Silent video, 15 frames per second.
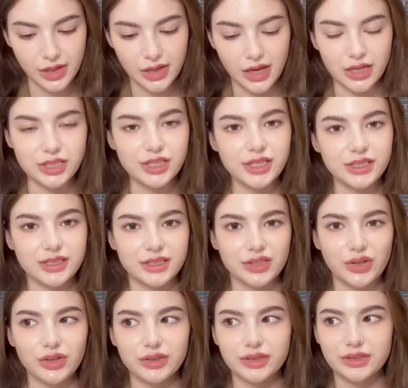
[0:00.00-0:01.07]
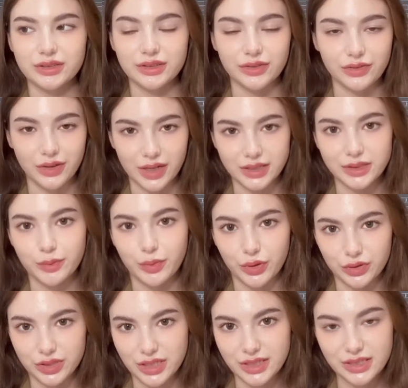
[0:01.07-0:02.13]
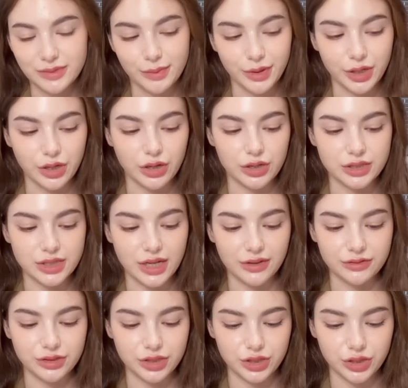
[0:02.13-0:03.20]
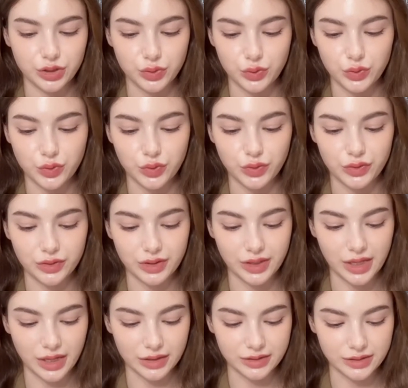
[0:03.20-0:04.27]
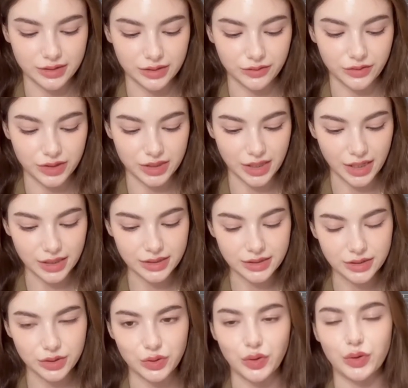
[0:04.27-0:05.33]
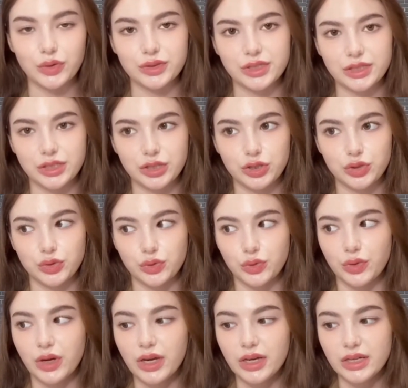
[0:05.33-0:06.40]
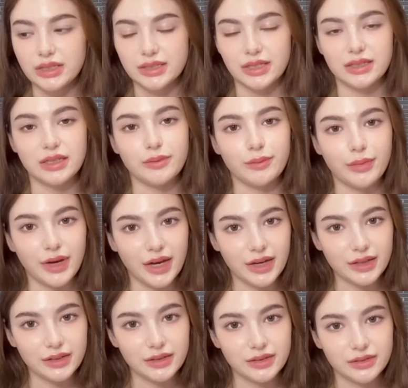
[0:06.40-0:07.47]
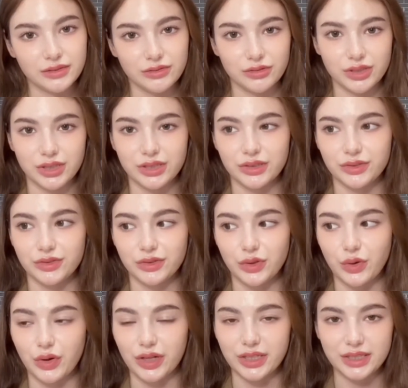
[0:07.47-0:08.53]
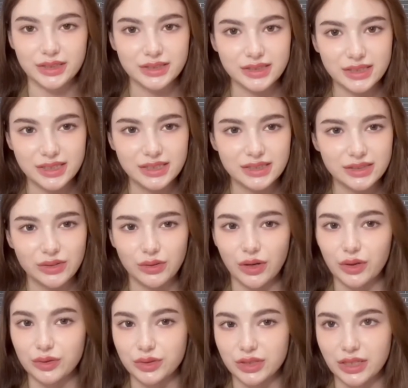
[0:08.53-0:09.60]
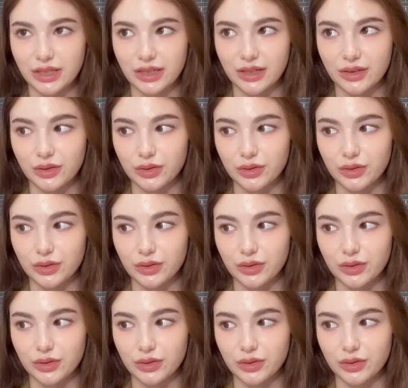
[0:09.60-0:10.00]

Actually, it's not the fast process because after you get the test, you also need to send it back with your analysis, or how to say, like,